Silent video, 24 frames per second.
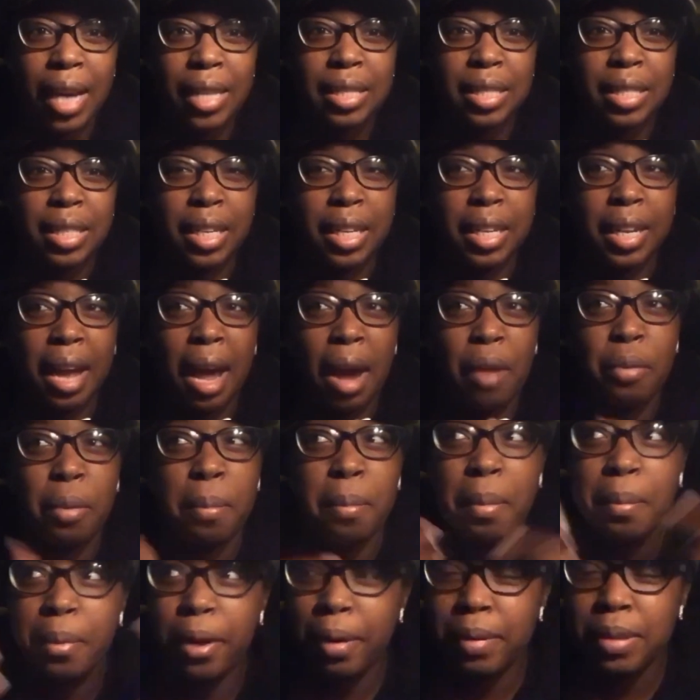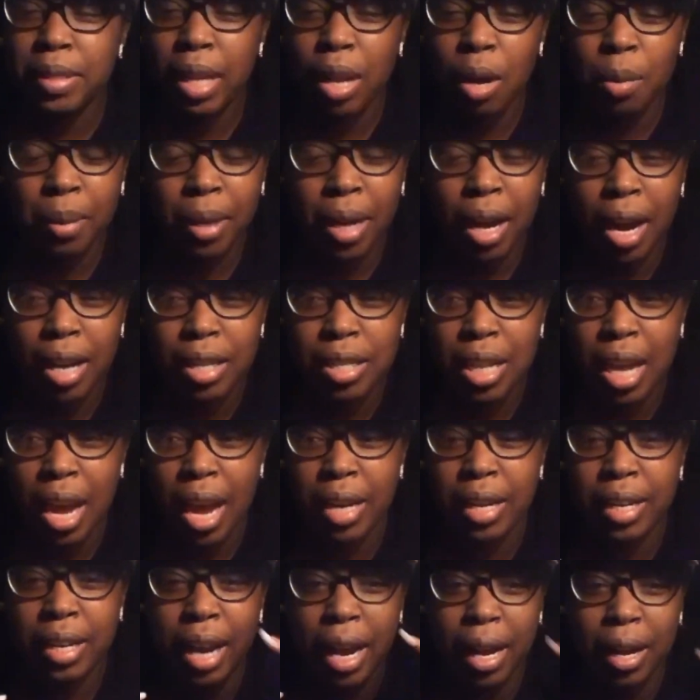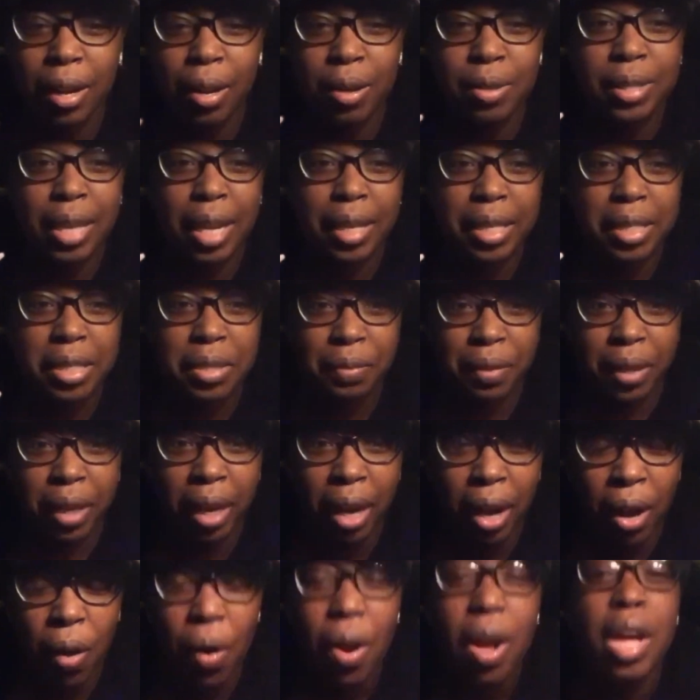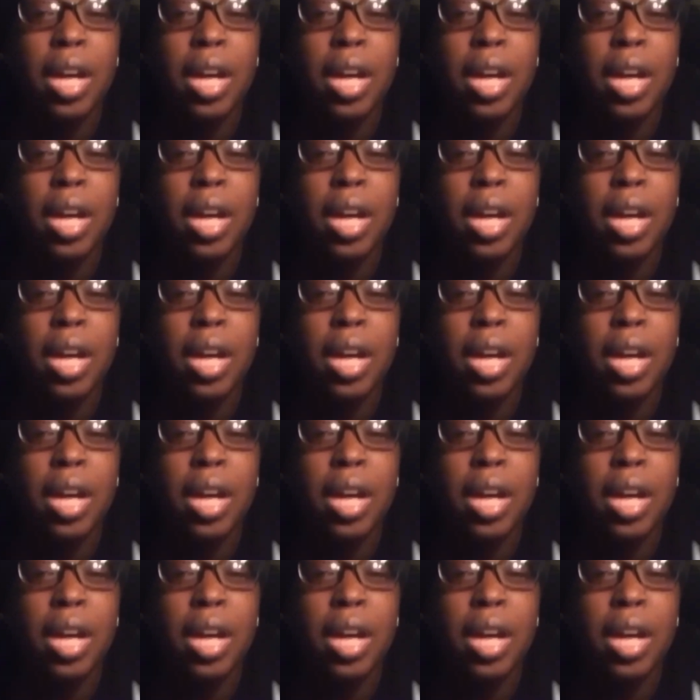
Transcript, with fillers: and then I remembered I was like, oh my gosh, I did not close out this video.